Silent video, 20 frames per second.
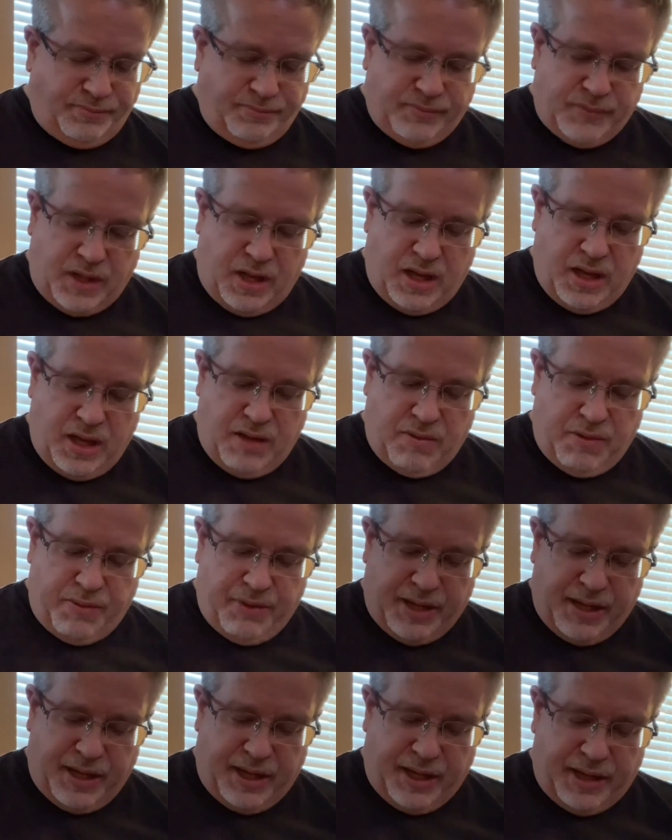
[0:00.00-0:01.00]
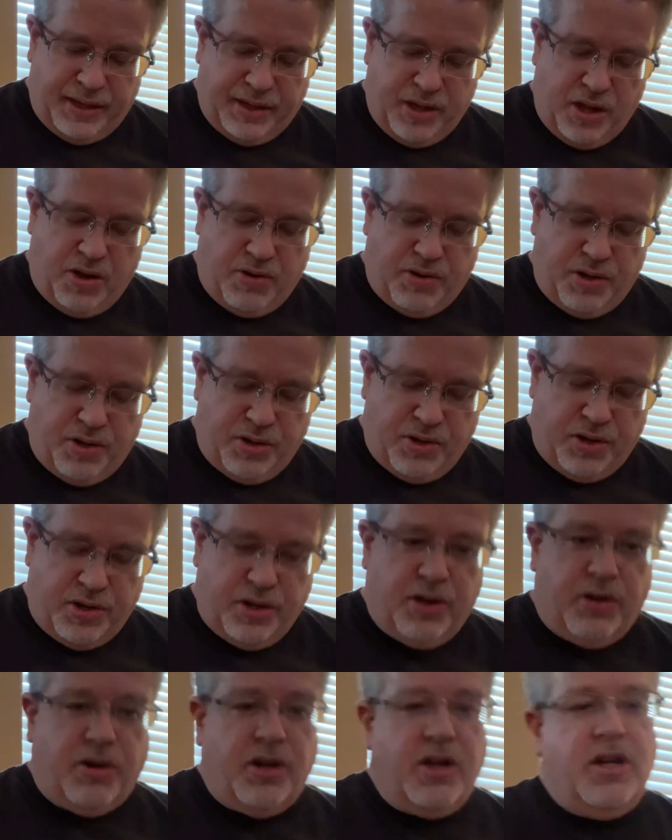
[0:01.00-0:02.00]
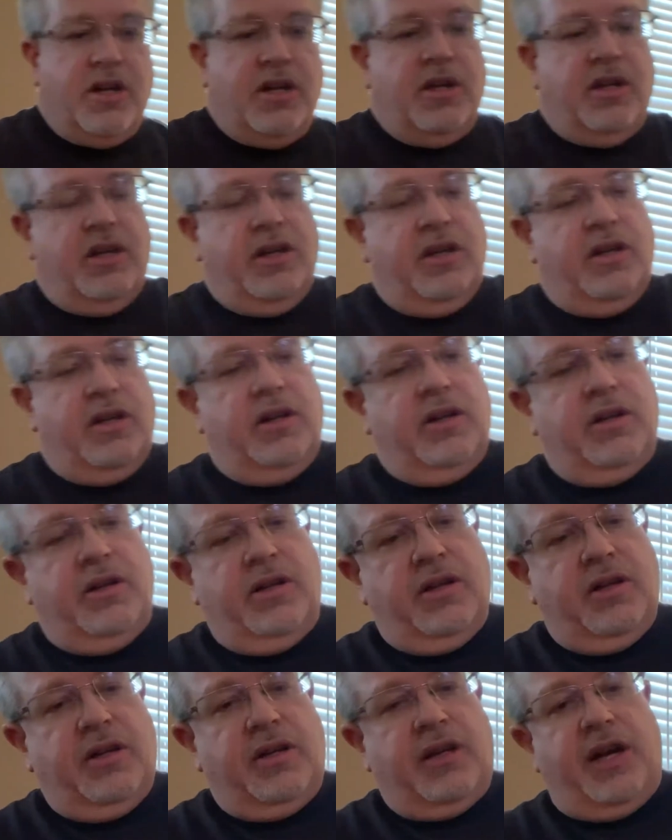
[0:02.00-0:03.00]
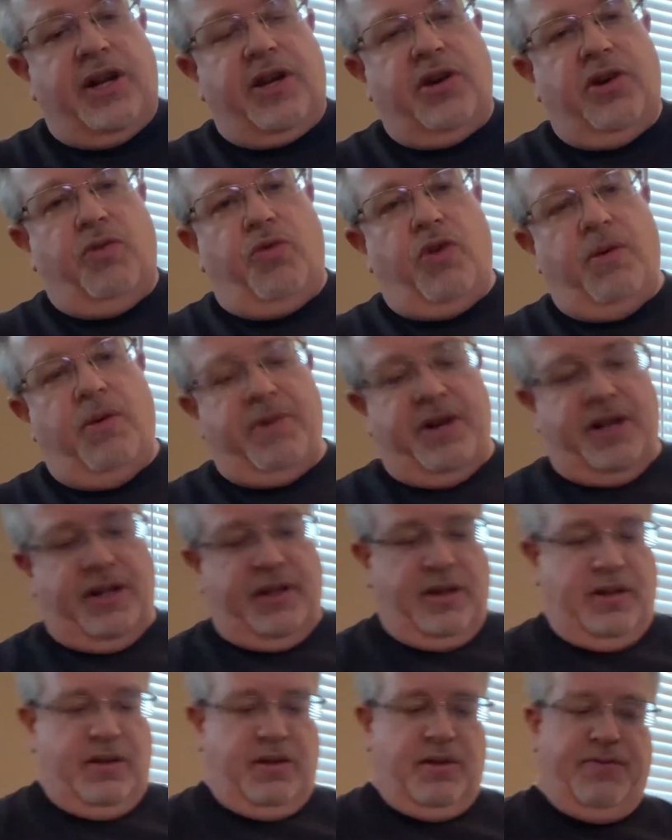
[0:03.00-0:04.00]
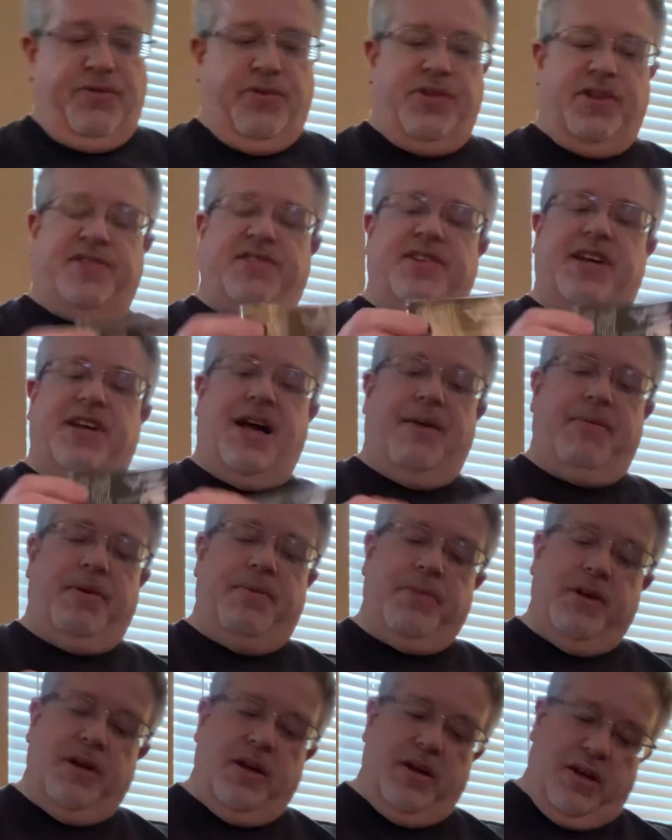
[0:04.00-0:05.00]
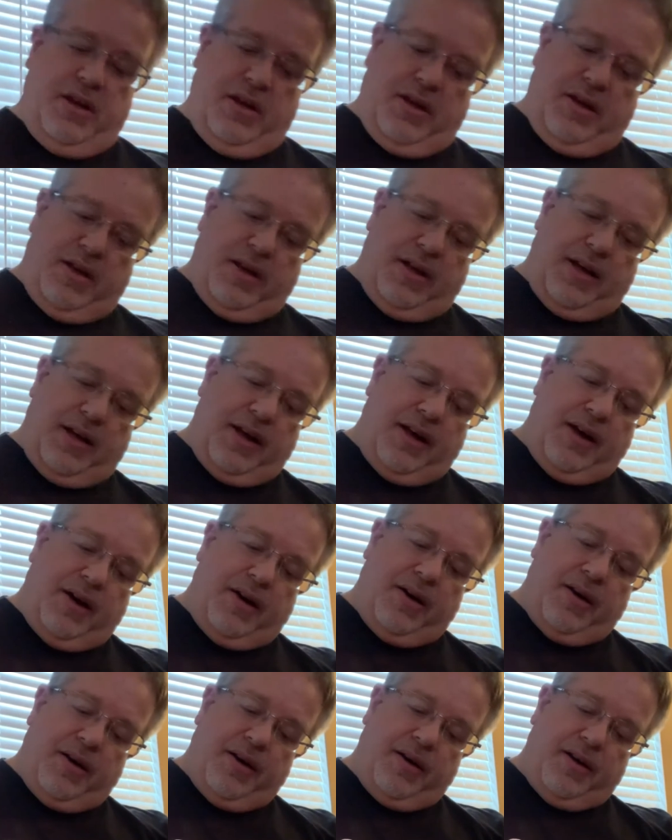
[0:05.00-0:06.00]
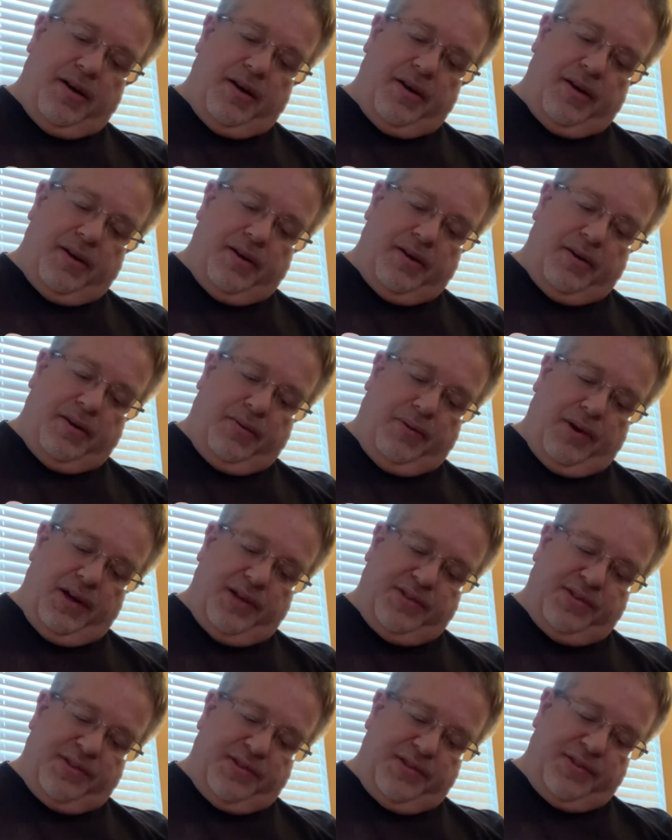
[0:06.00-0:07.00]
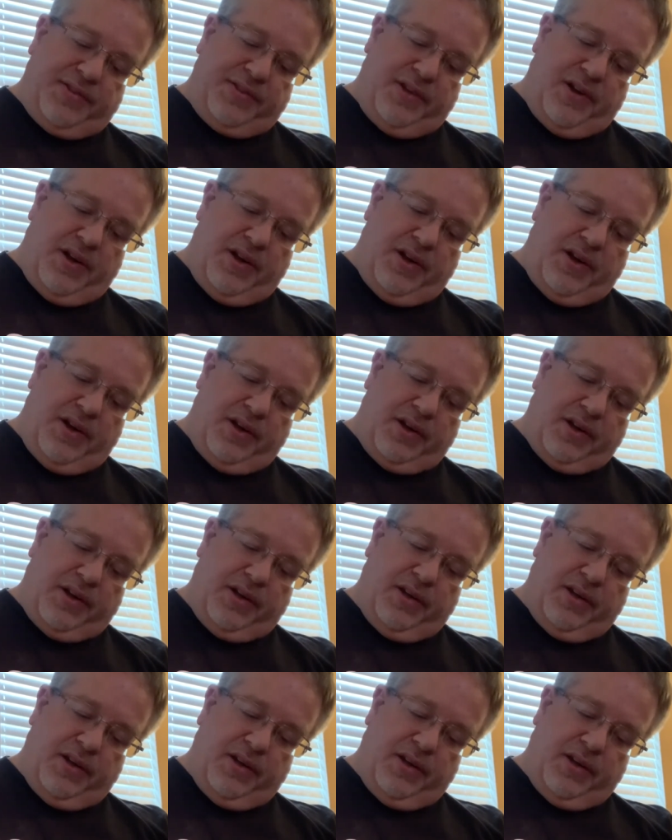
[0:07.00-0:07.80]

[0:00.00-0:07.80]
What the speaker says: what we got? No. Got to go to woman for this album. What's the song?